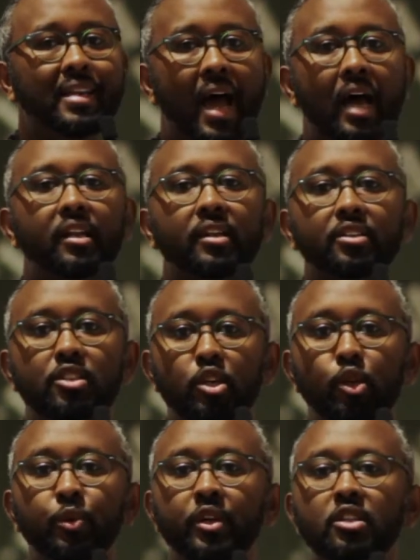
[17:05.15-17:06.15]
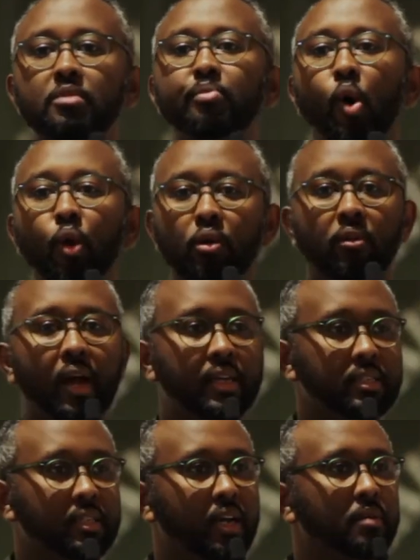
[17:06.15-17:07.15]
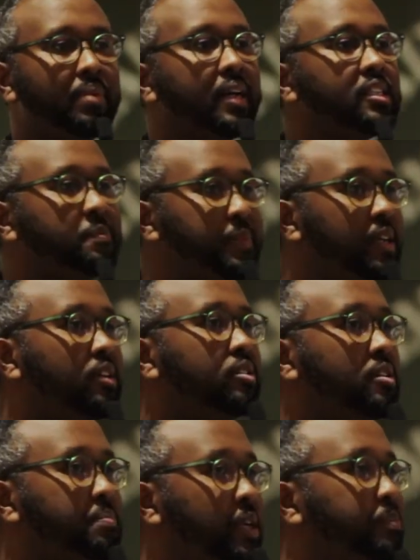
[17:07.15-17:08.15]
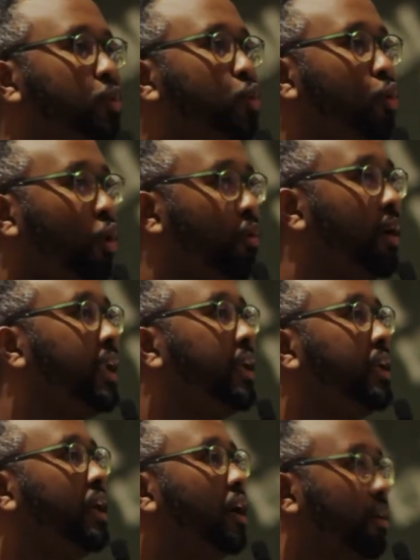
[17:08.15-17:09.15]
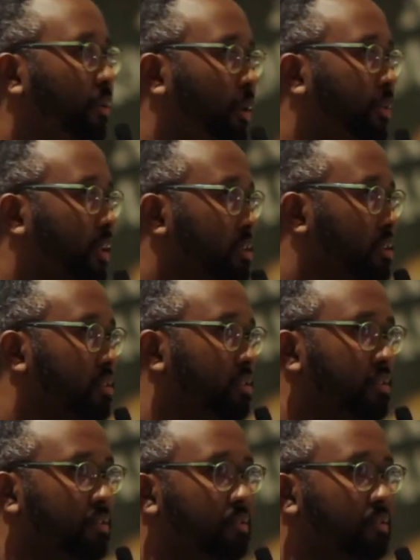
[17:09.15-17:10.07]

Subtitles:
not continuing to polarize by speaking to people who already agree with us.